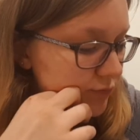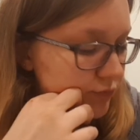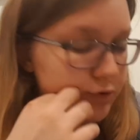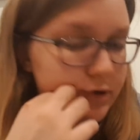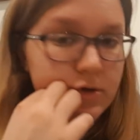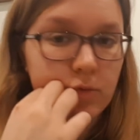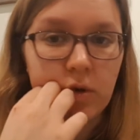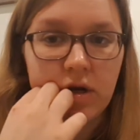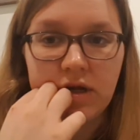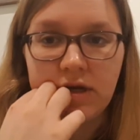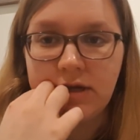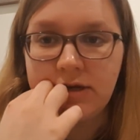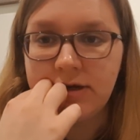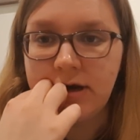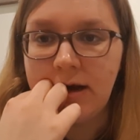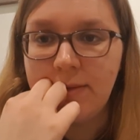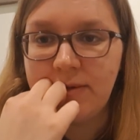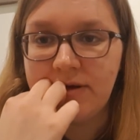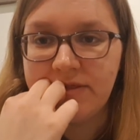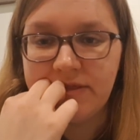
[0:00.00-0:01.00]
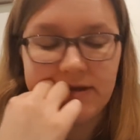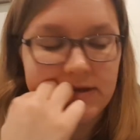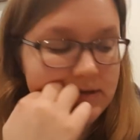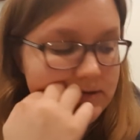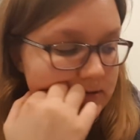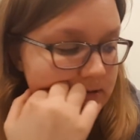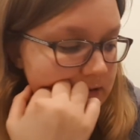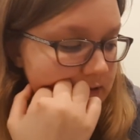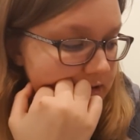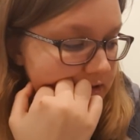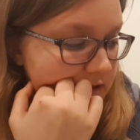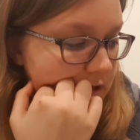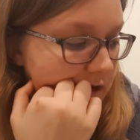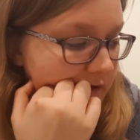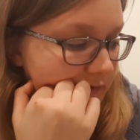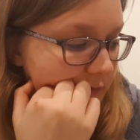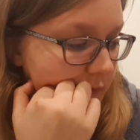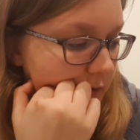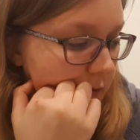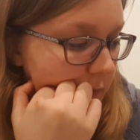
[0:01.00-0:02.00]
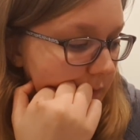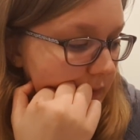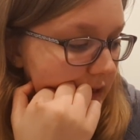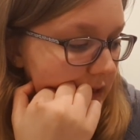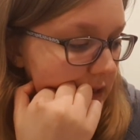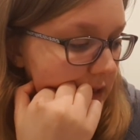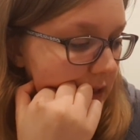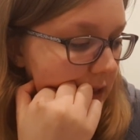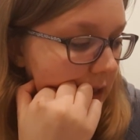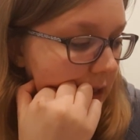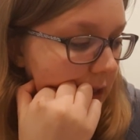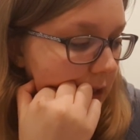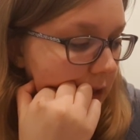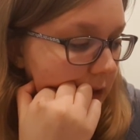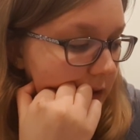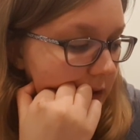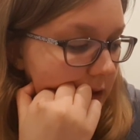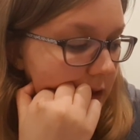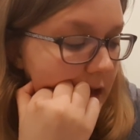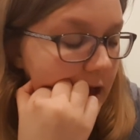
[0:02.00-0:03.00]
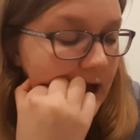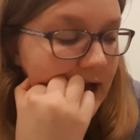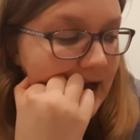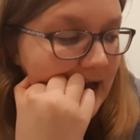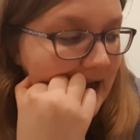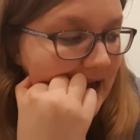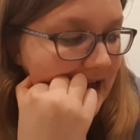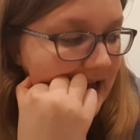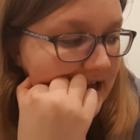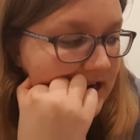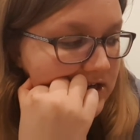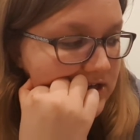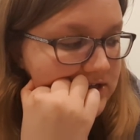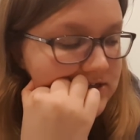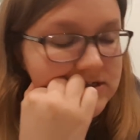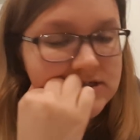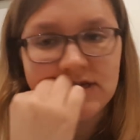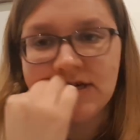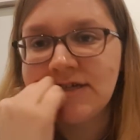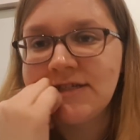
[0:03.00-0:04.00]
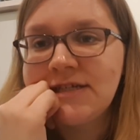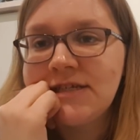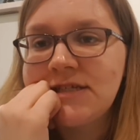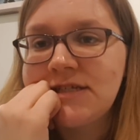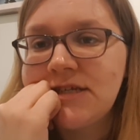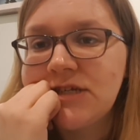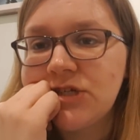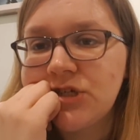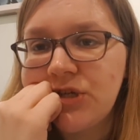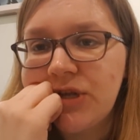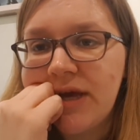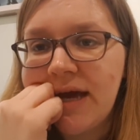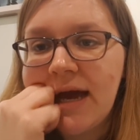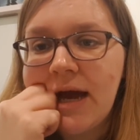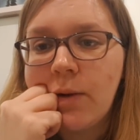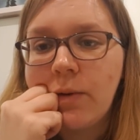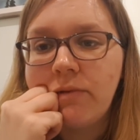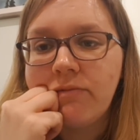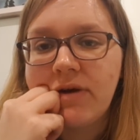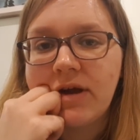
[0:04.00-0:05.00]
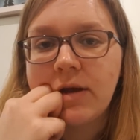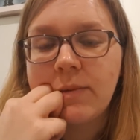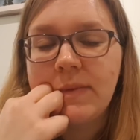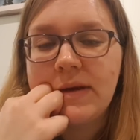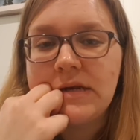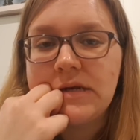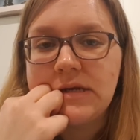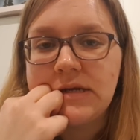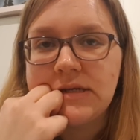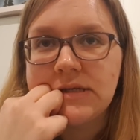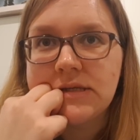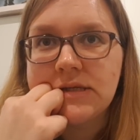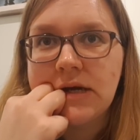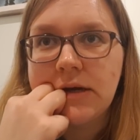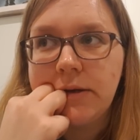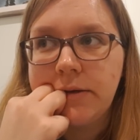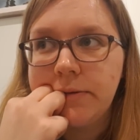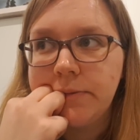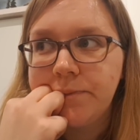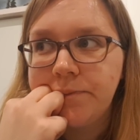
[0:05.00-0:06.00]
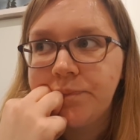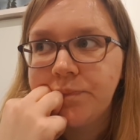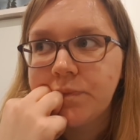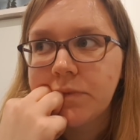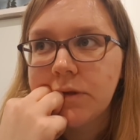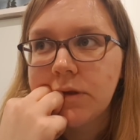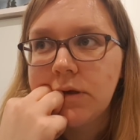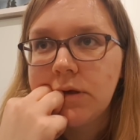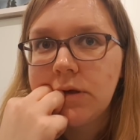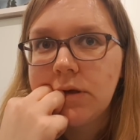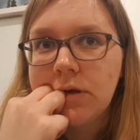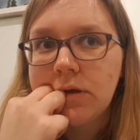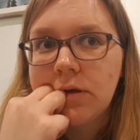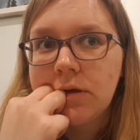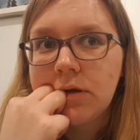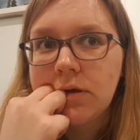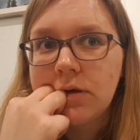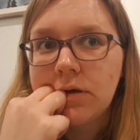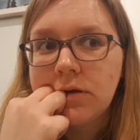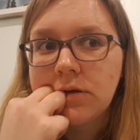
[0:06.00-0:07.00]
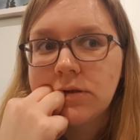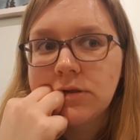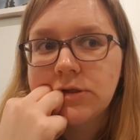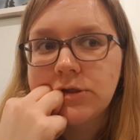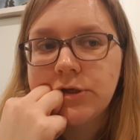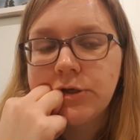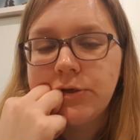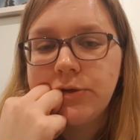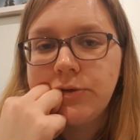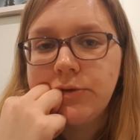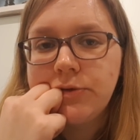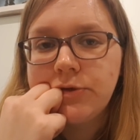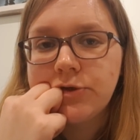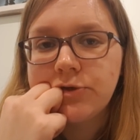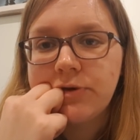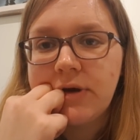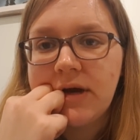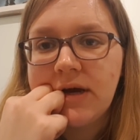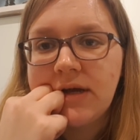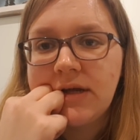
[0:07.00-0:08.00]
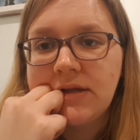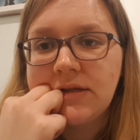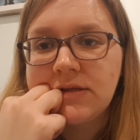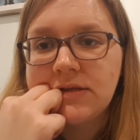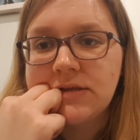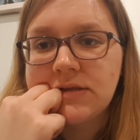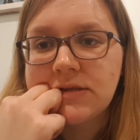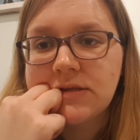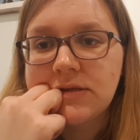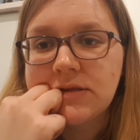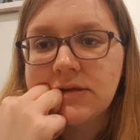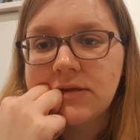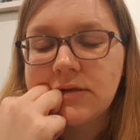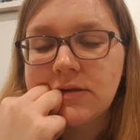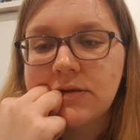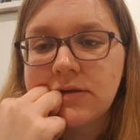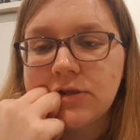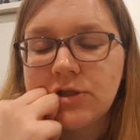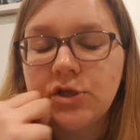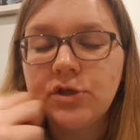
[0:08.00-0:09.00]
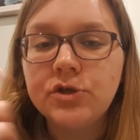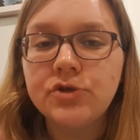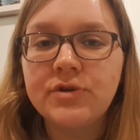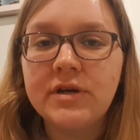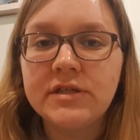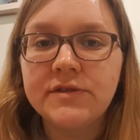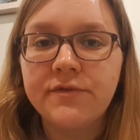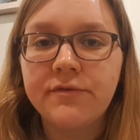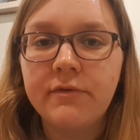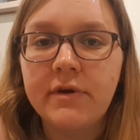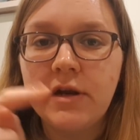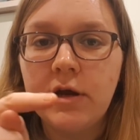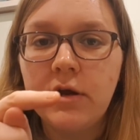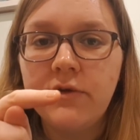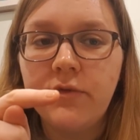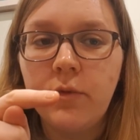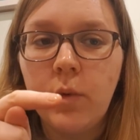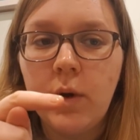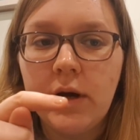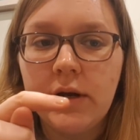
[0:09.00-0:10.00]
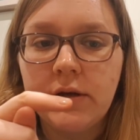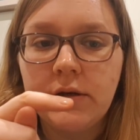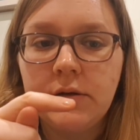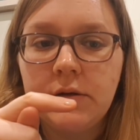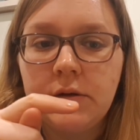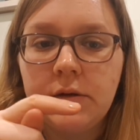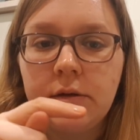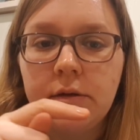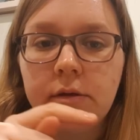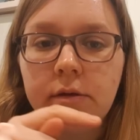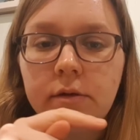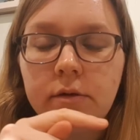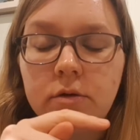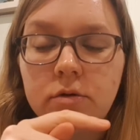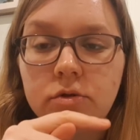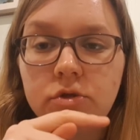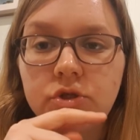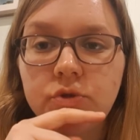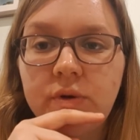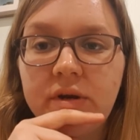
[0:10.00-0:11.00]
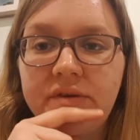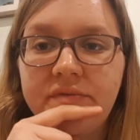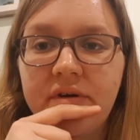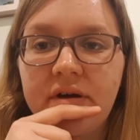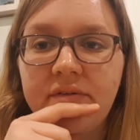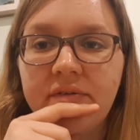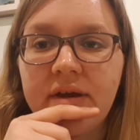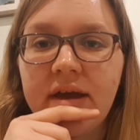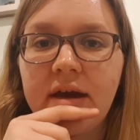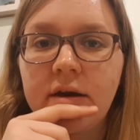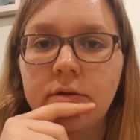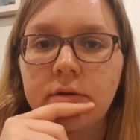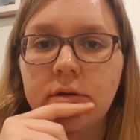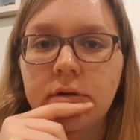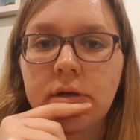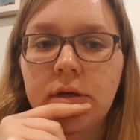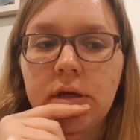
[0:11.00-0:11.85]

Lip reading: print one at a time, I think, so it doesn't overwhelm me. And I started stitching it how it recommended. So two strands of thread over one on 25 count.